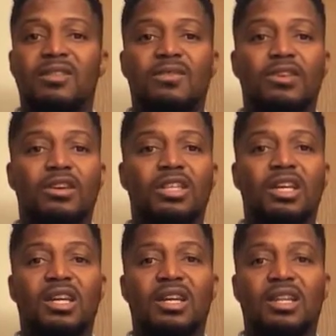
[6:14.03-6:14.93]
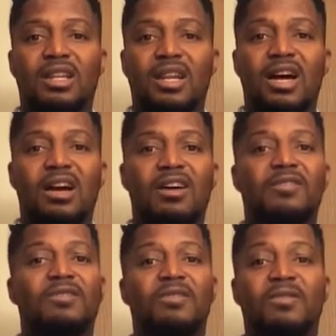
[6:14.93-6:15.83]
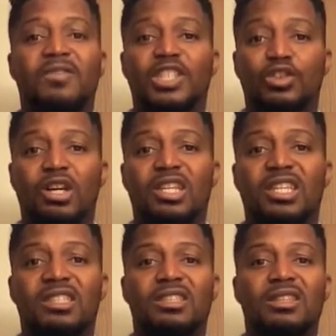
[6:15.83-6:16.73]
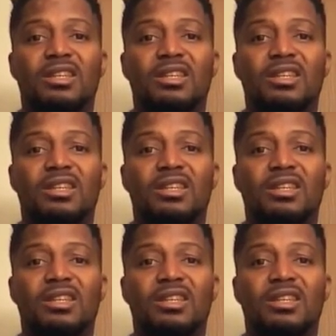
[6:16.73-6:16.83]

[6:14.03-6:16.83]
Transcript: for the lack of visual aids,